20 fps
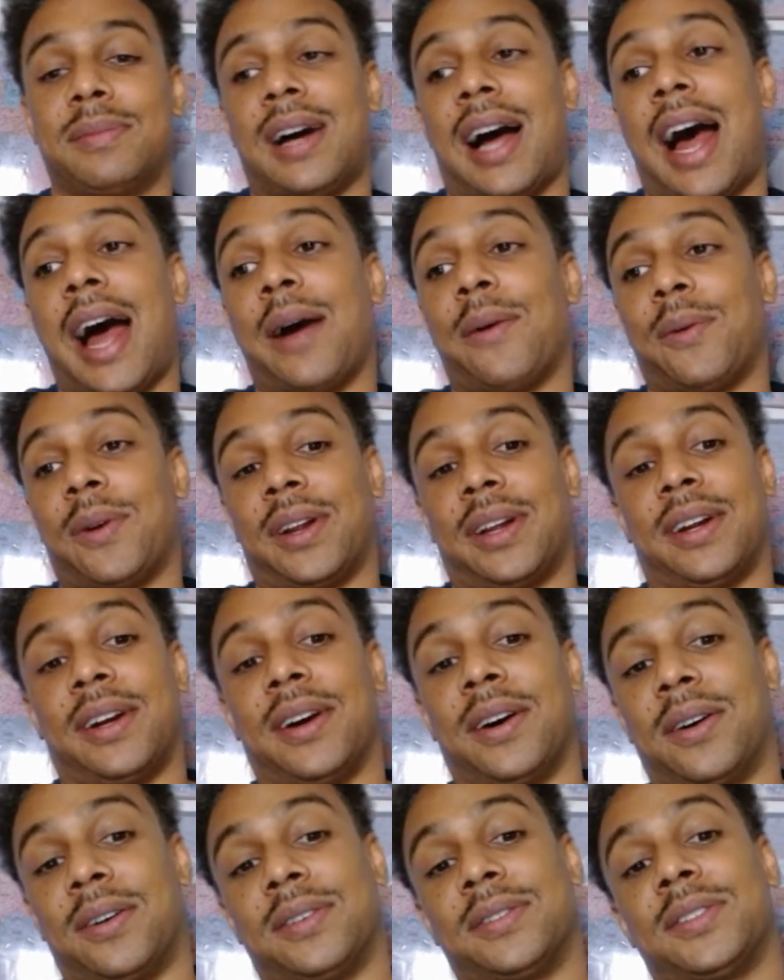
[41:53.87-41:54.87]
I wouldn't
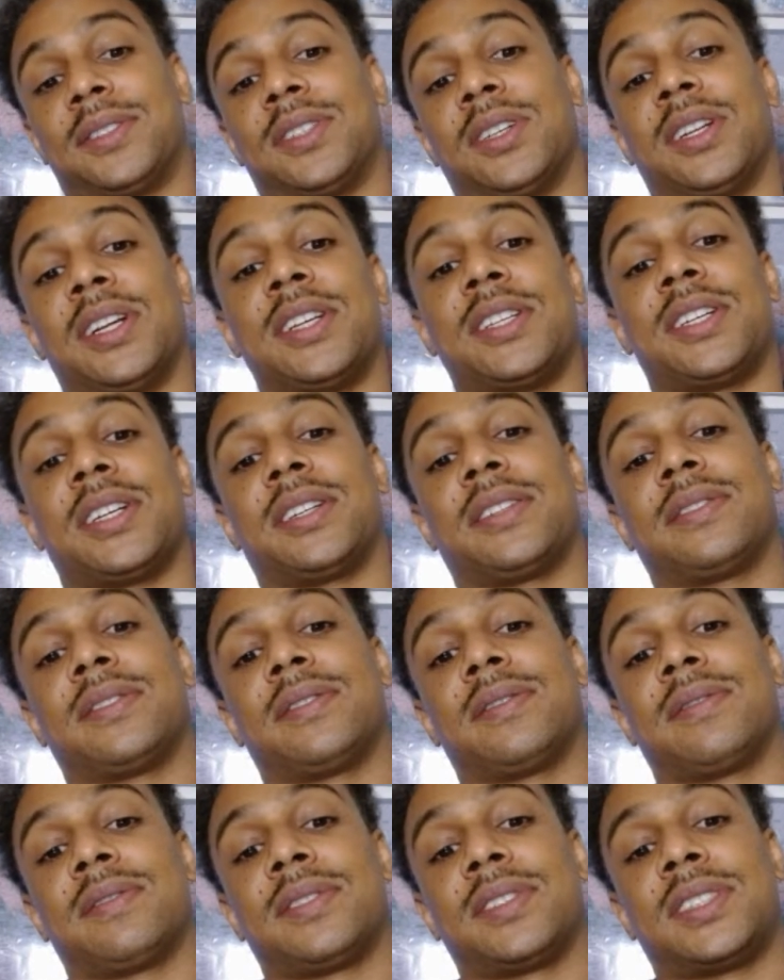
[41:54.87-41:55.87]
go. So listen,
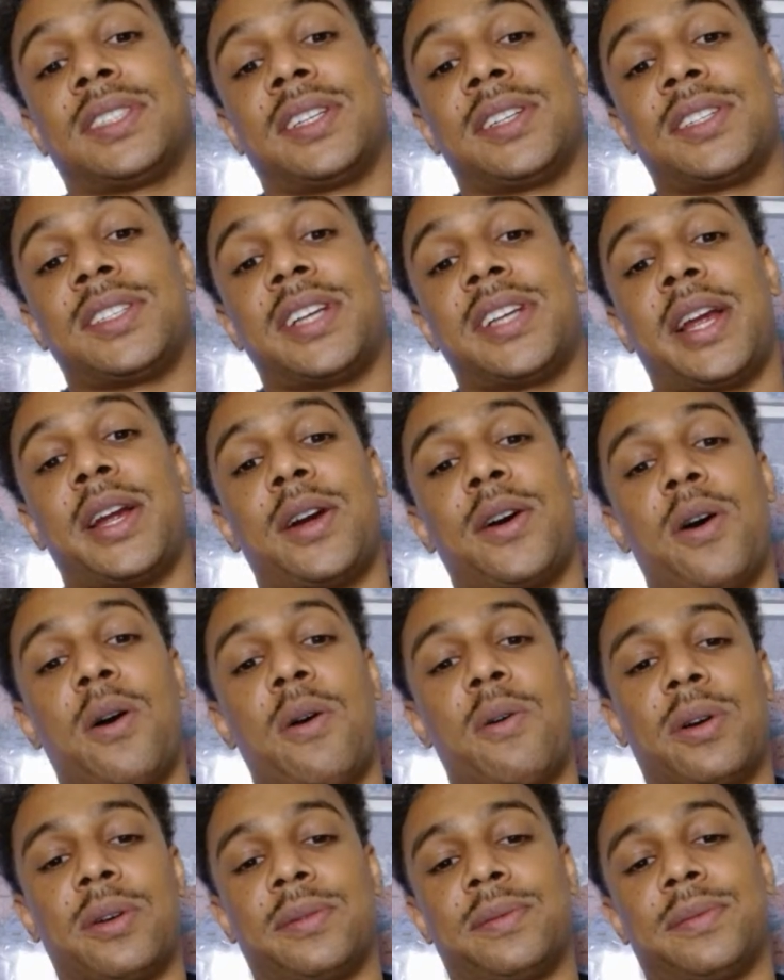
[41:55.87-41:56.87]
still saying
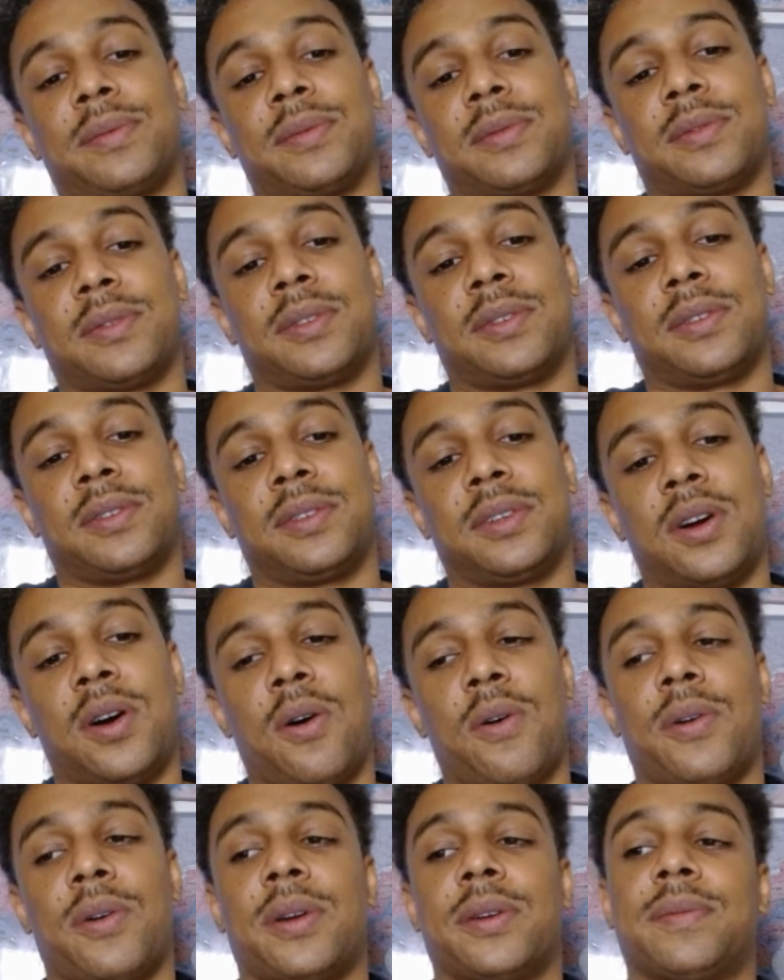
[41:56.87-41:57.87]
go to.
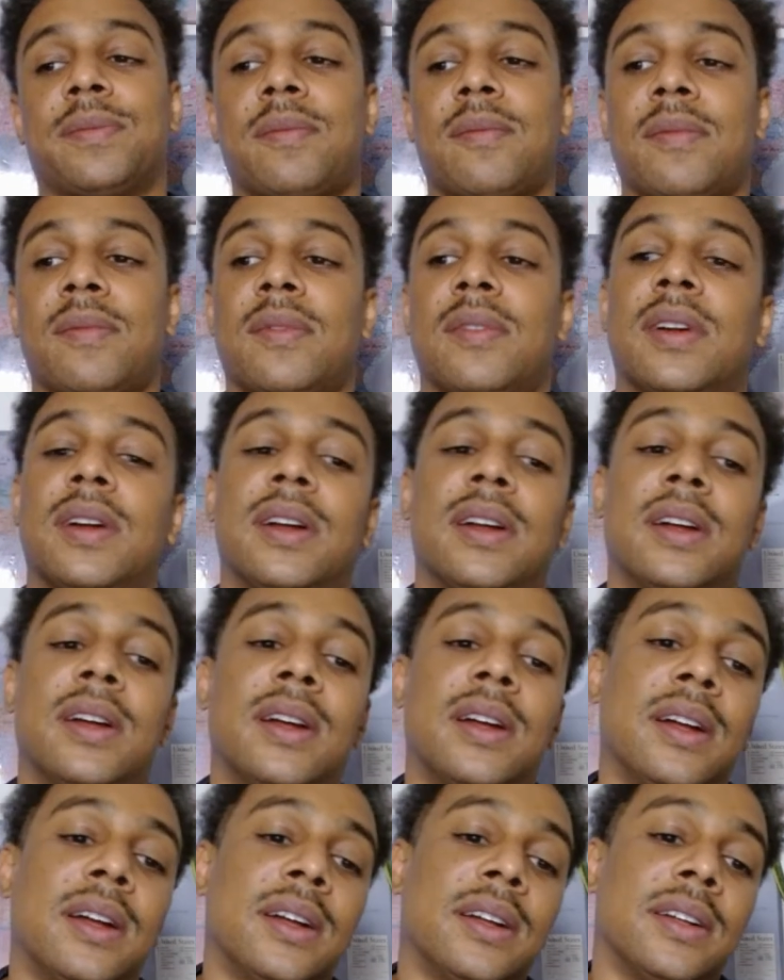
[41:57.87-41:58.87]
Go to.
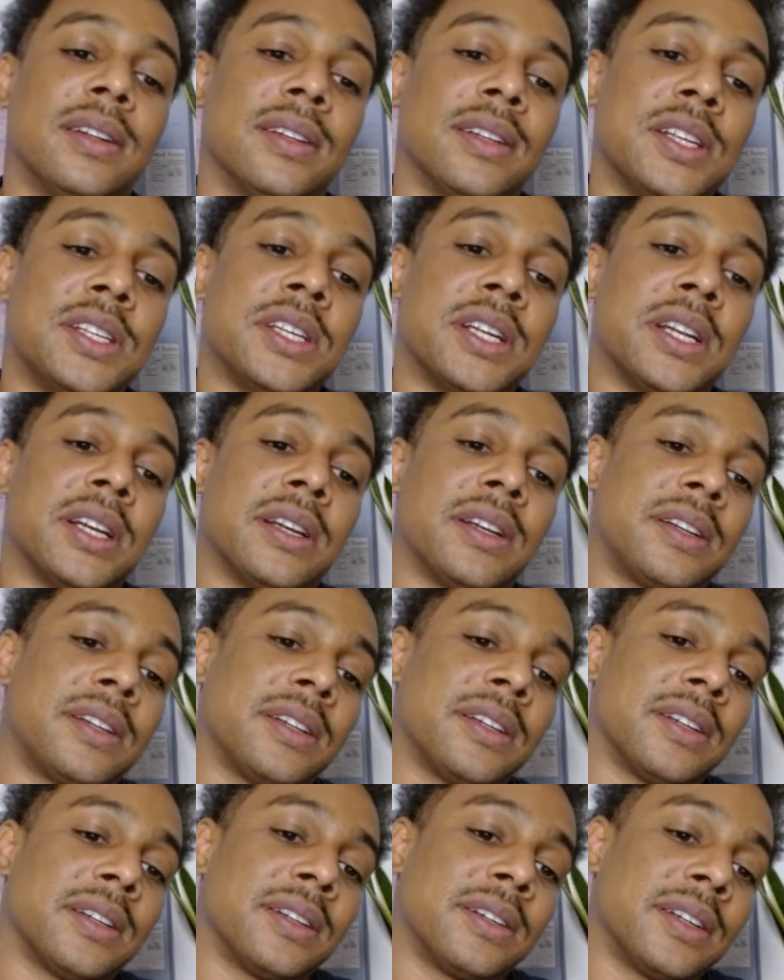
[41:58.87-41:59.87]
Listen,
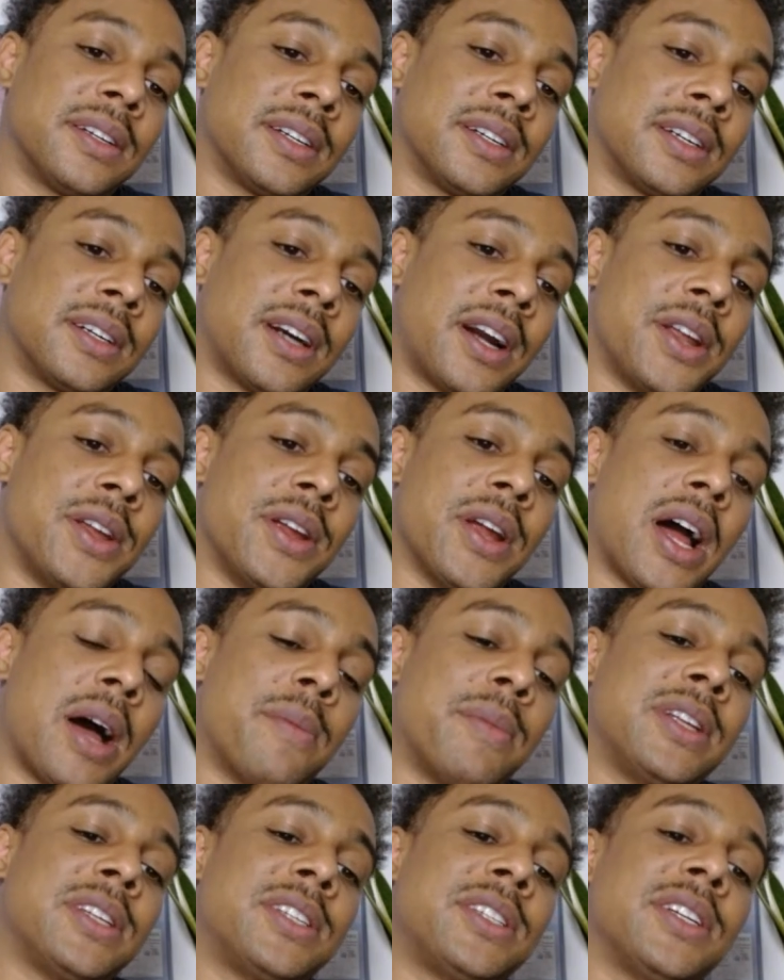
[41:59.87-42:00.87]
are you? How
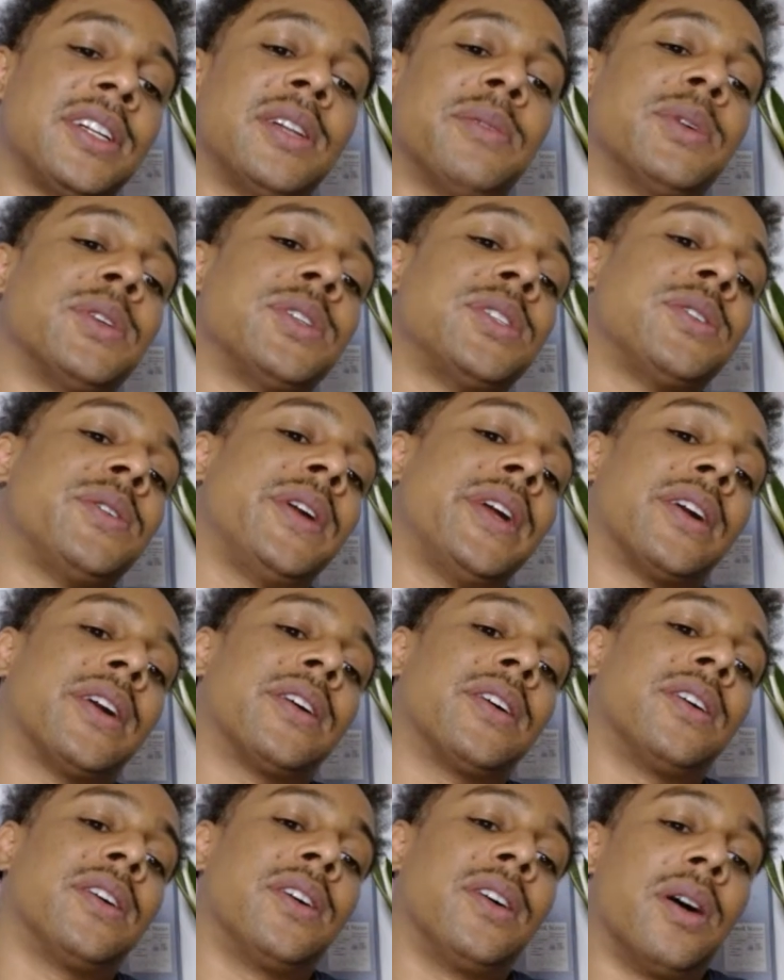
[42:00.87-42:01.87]
many syllables do you
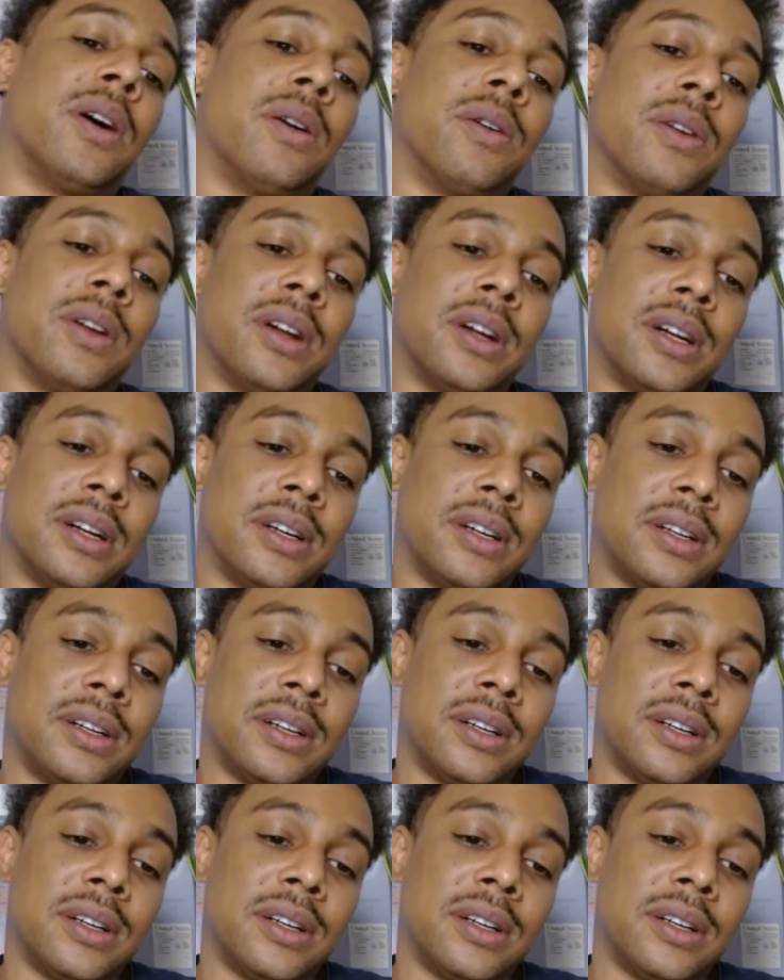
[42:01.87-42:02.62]
hear? Go to.